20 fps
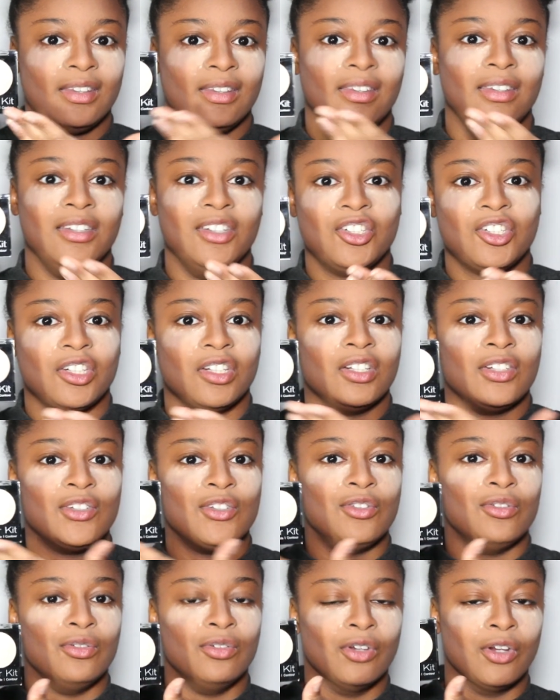these
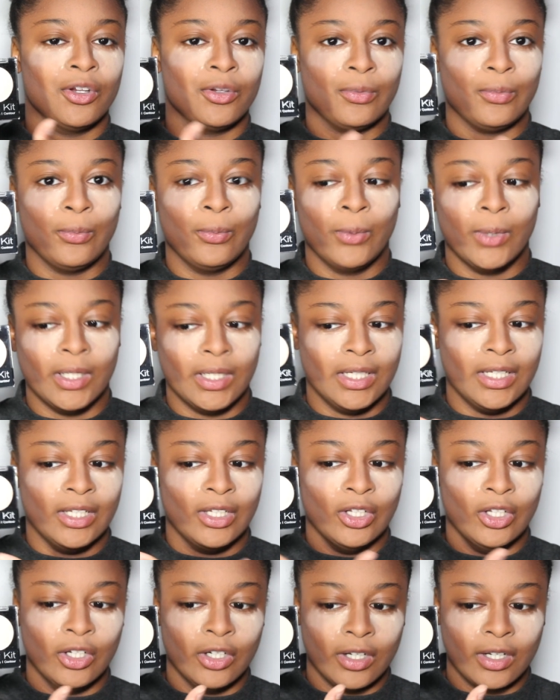shades do not really
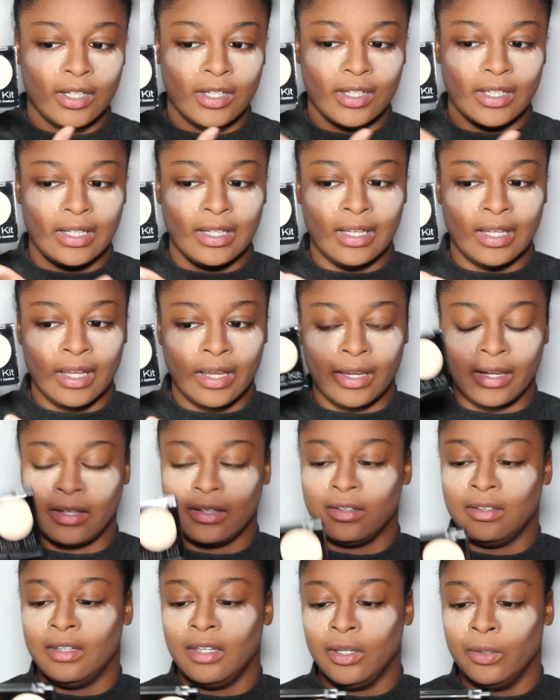look
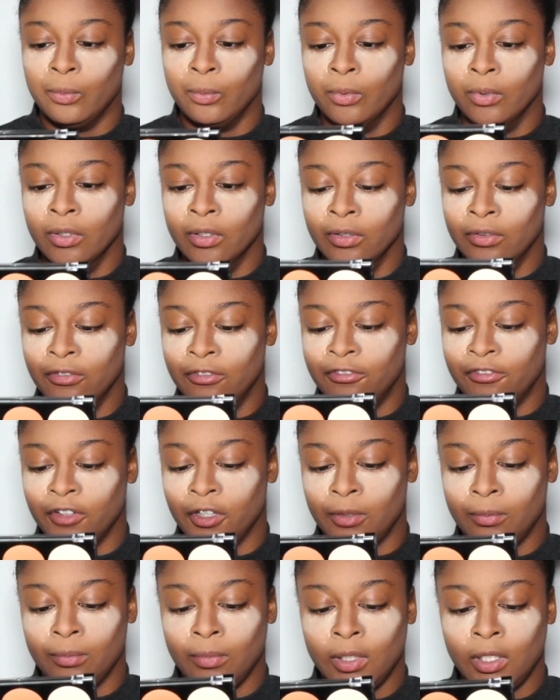like they would
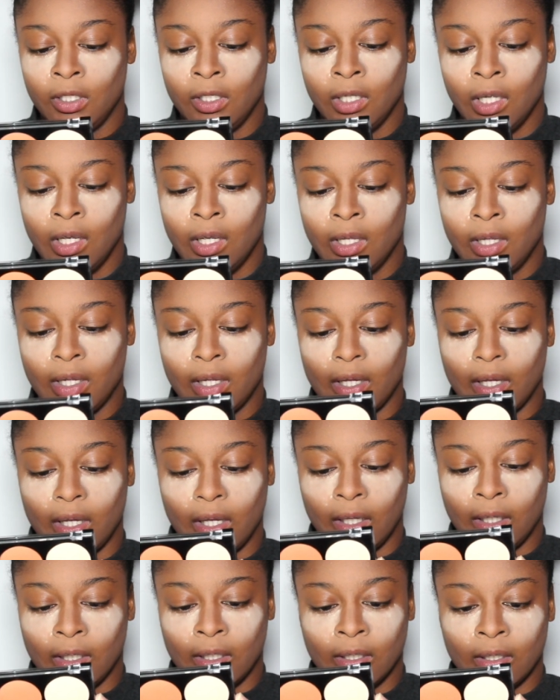fit me.
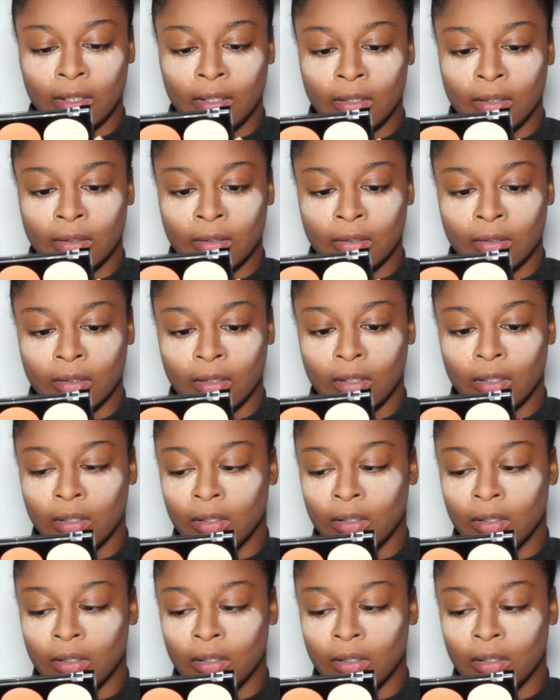And